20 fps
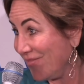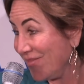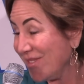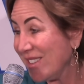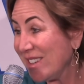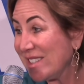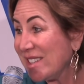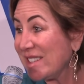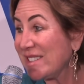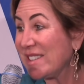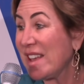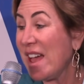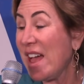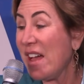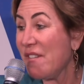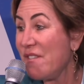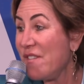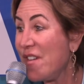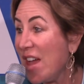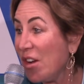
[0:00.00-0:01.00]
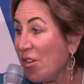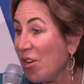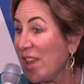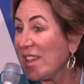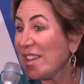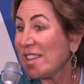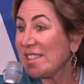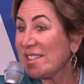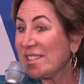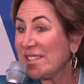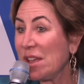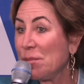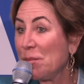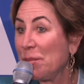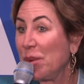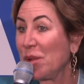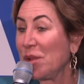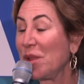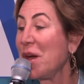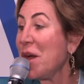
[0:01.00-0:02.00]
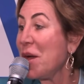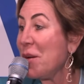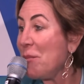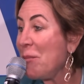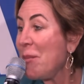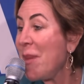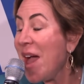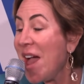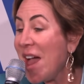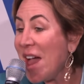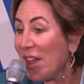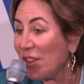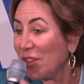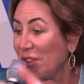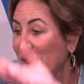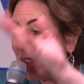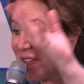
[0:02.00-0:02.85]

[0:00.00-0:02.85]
This is very simple math.